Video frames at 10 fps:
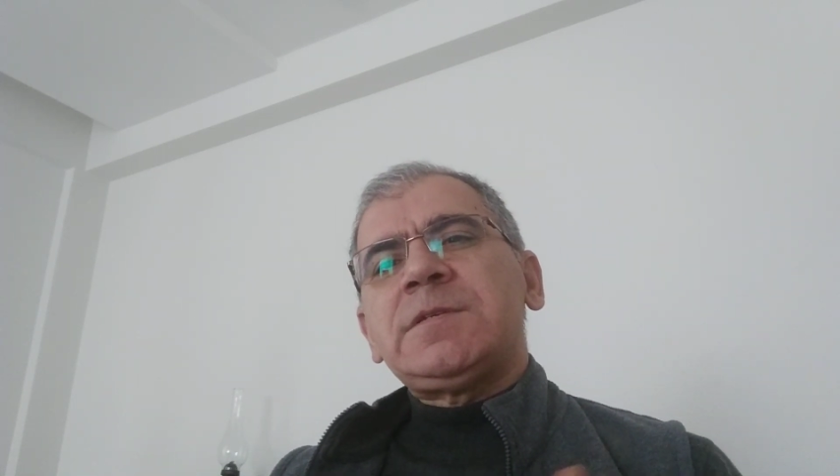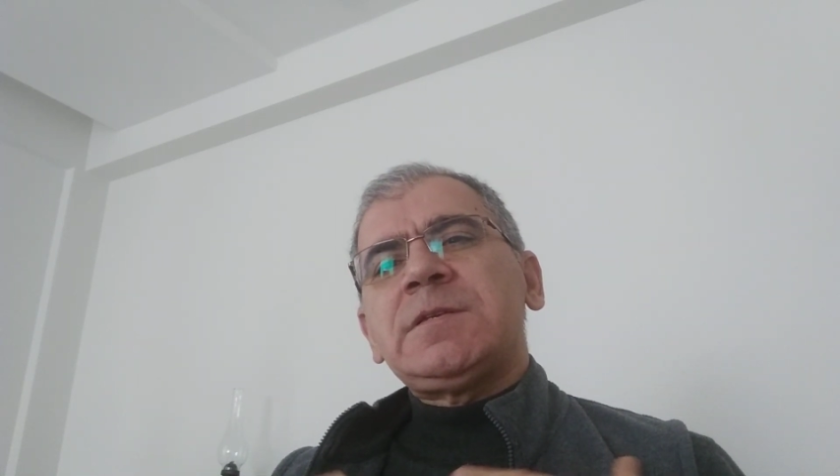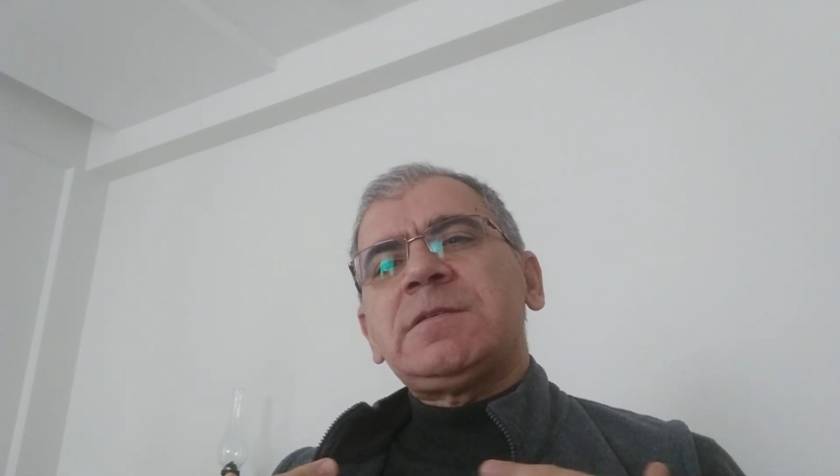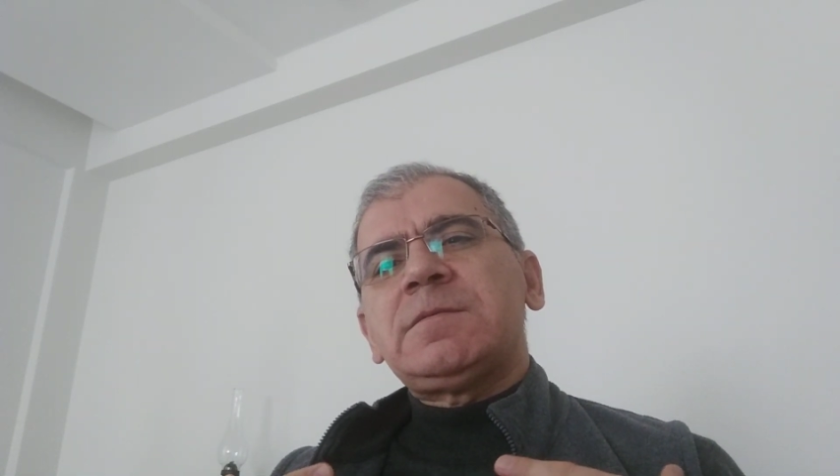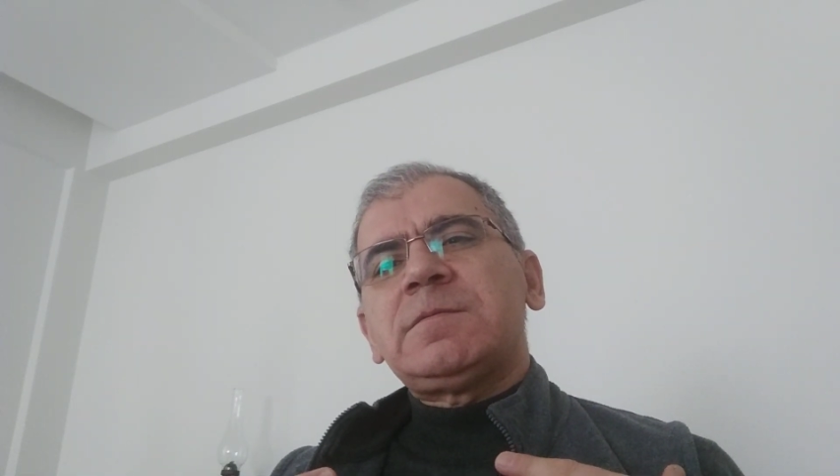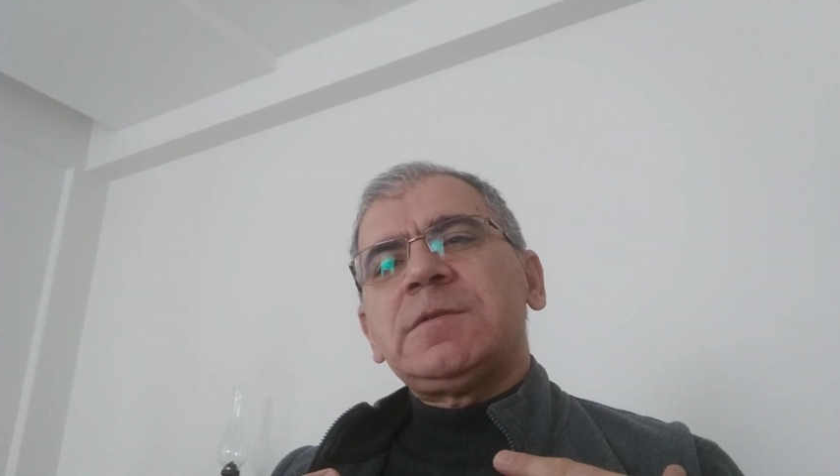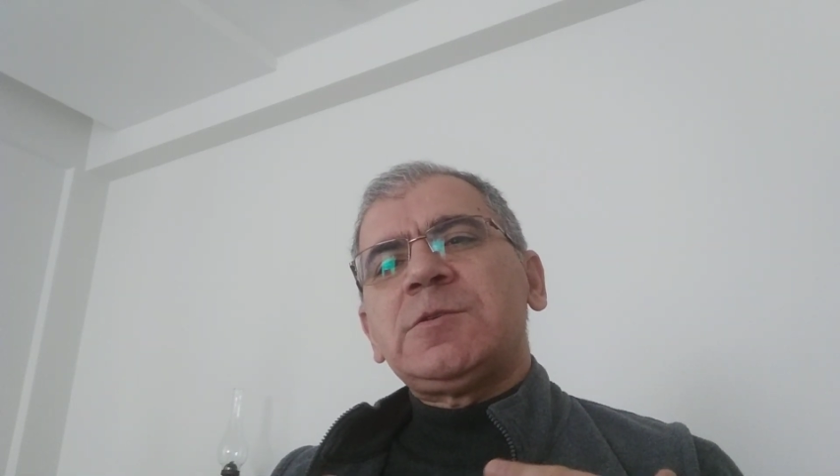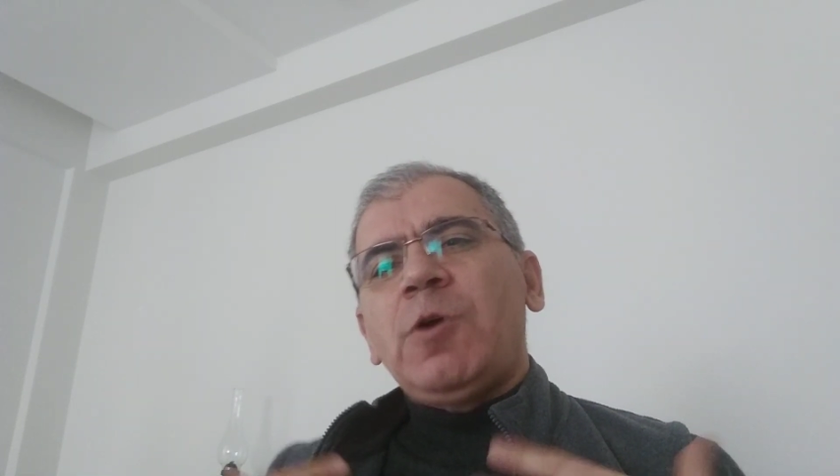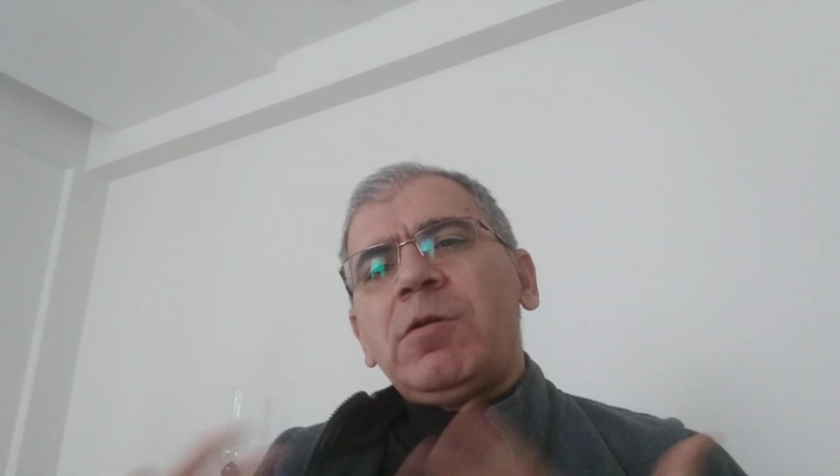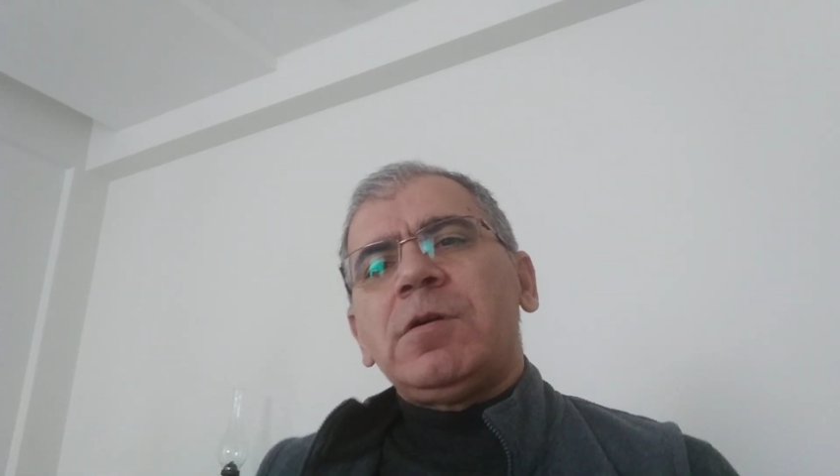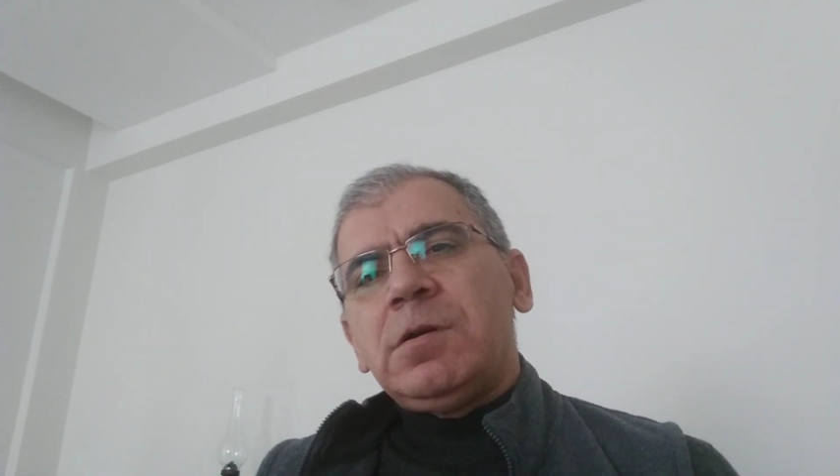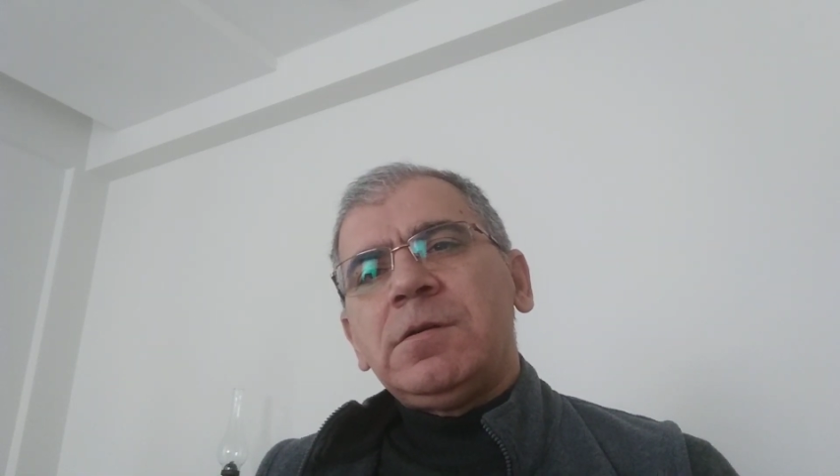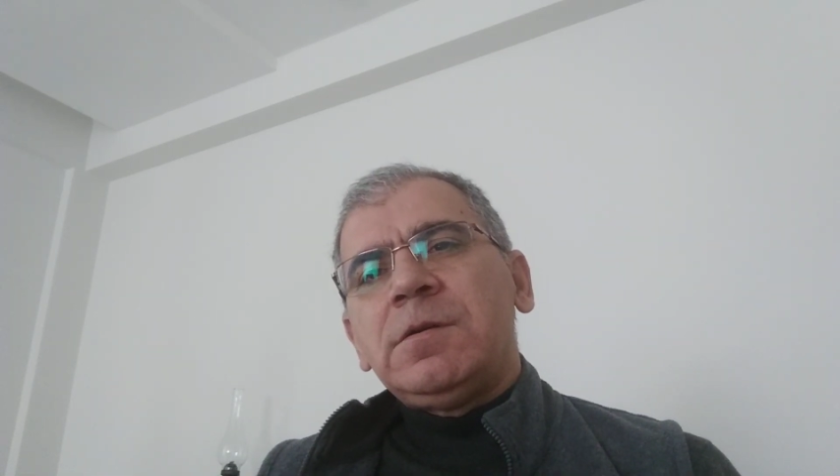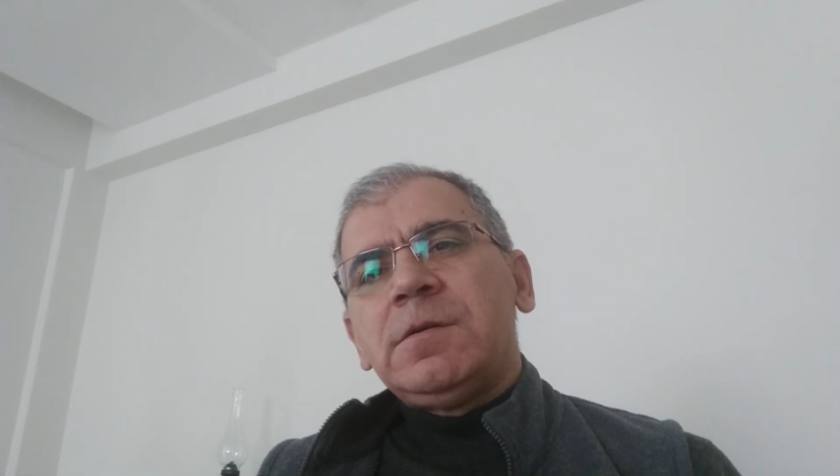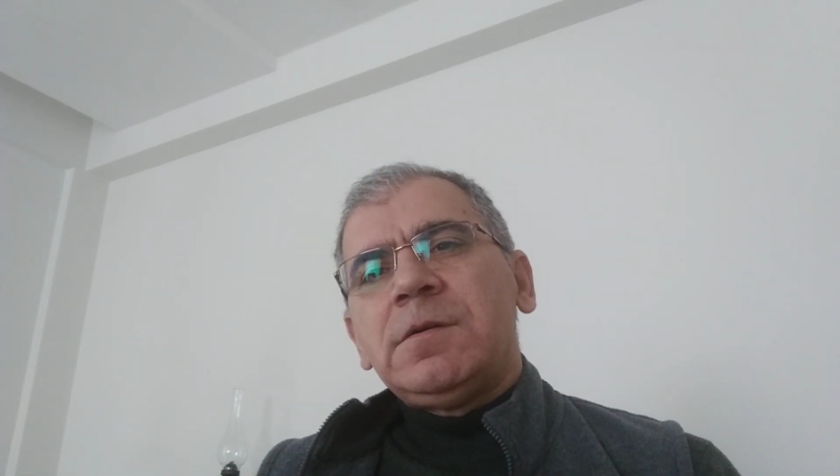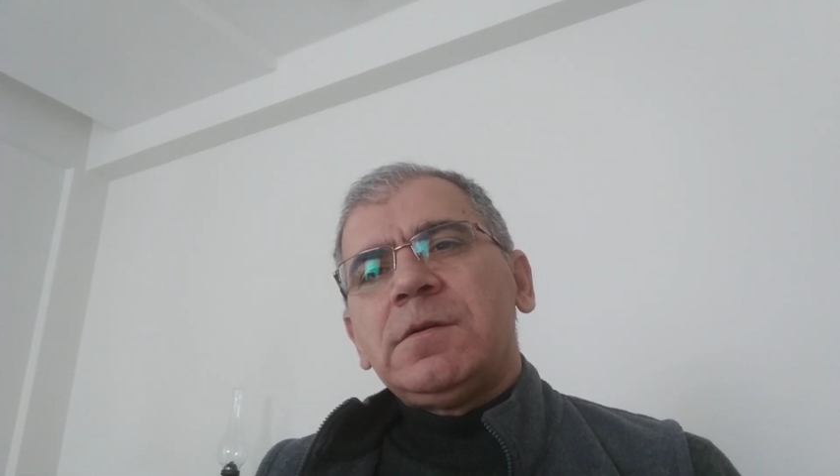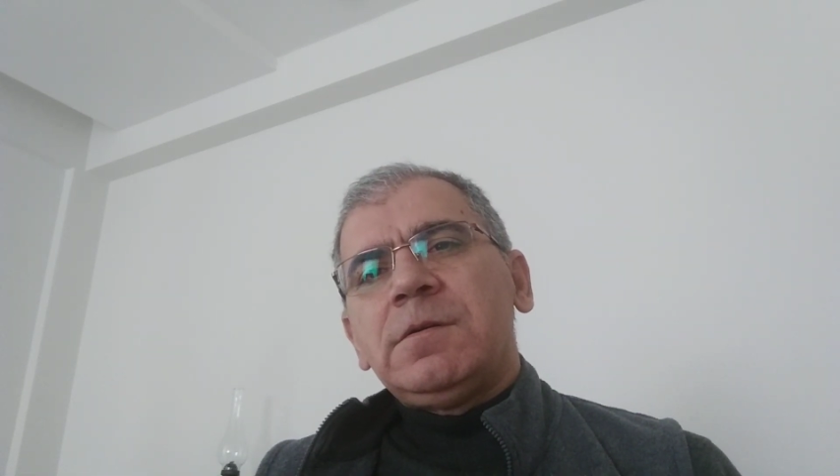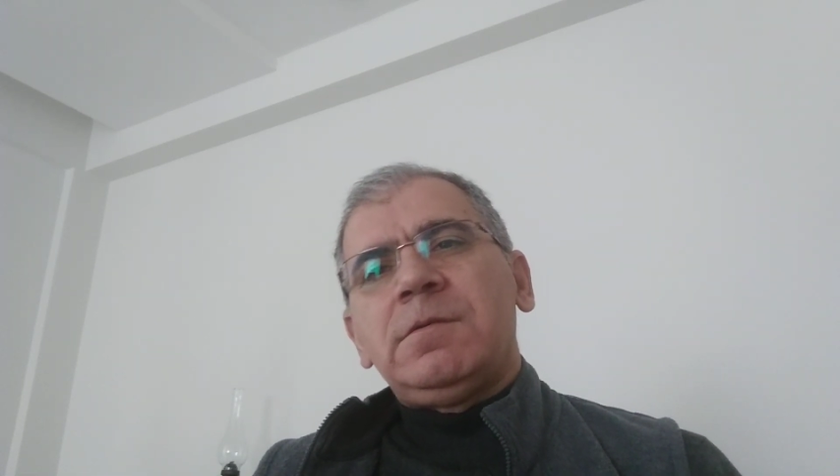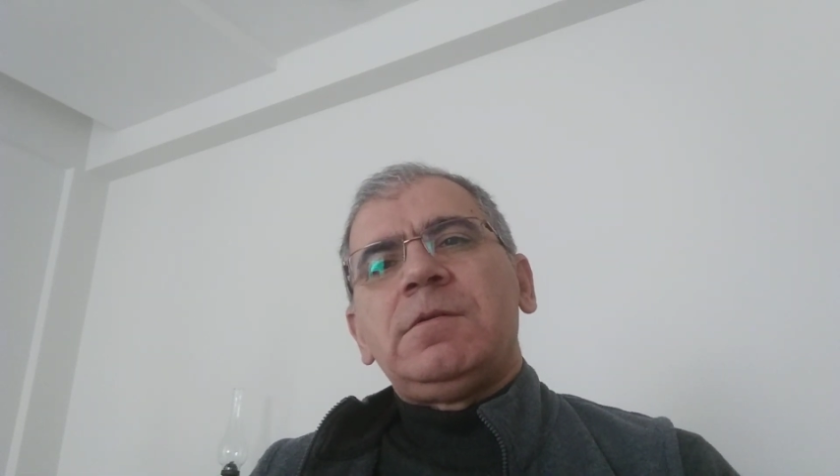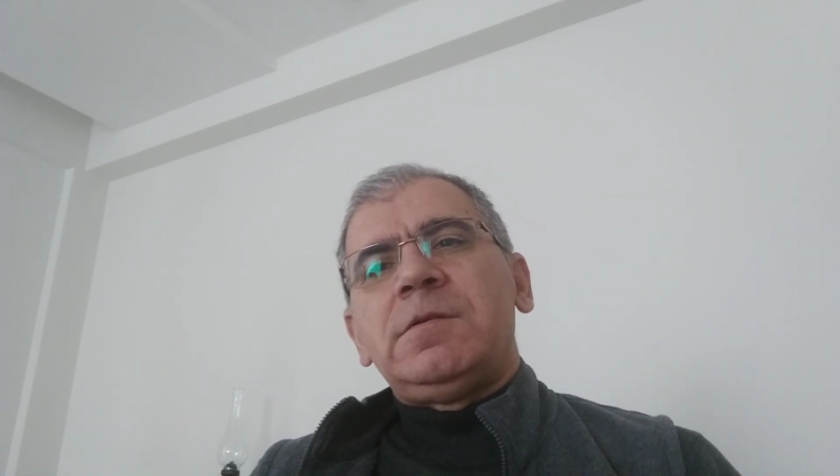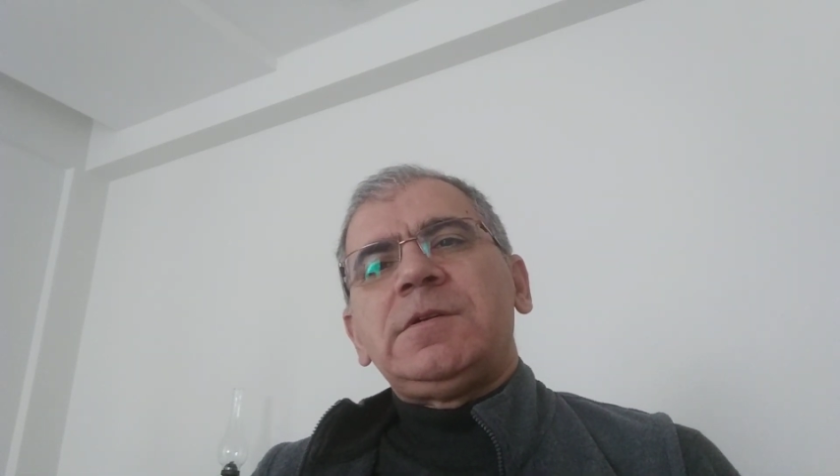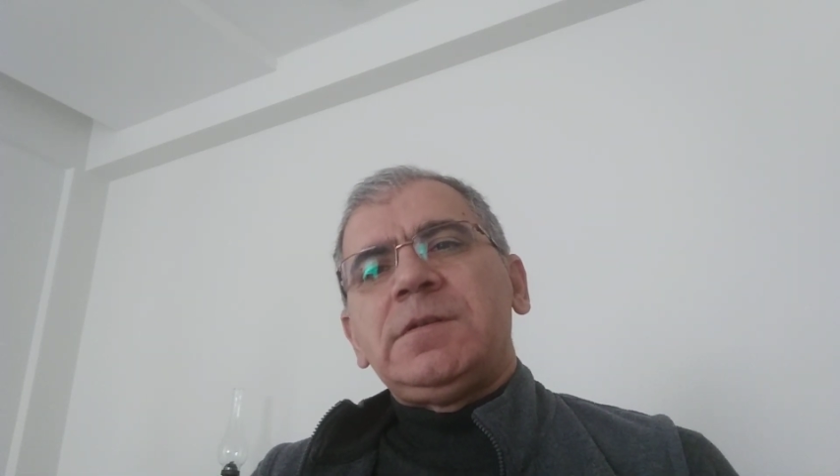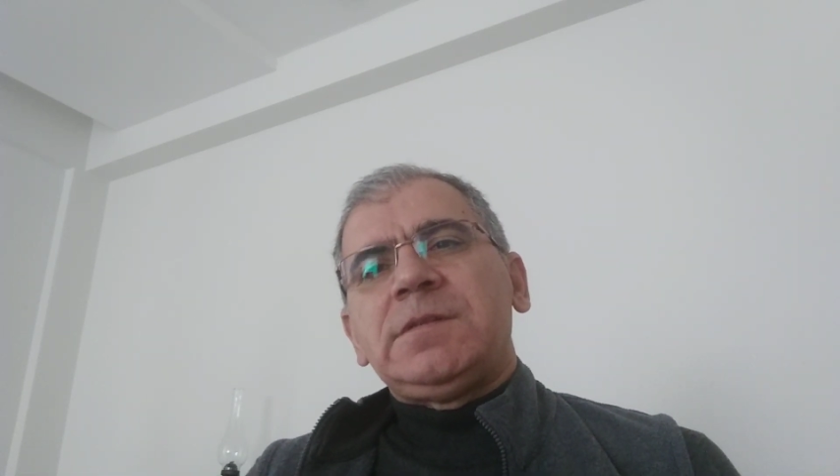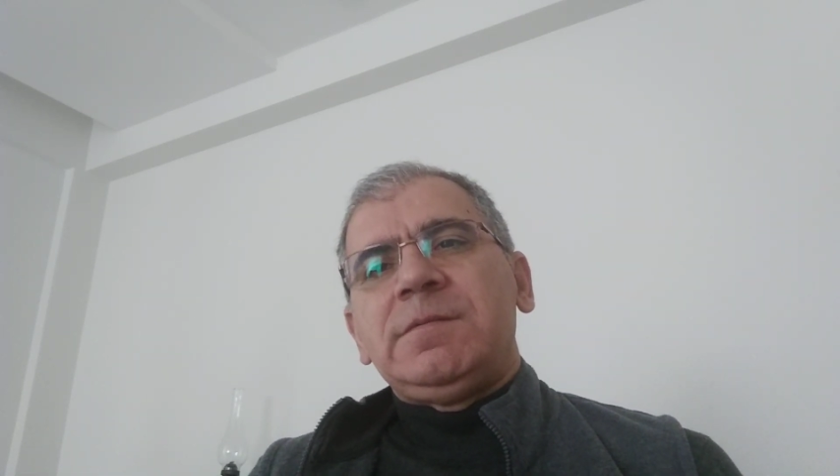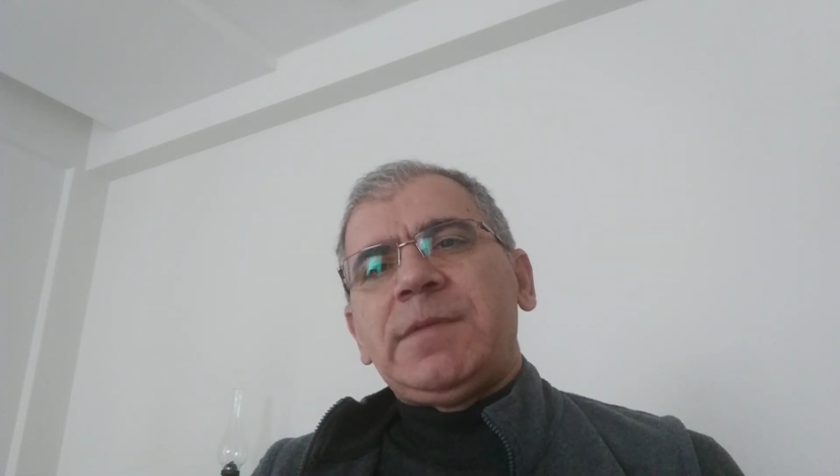Is it the dog or the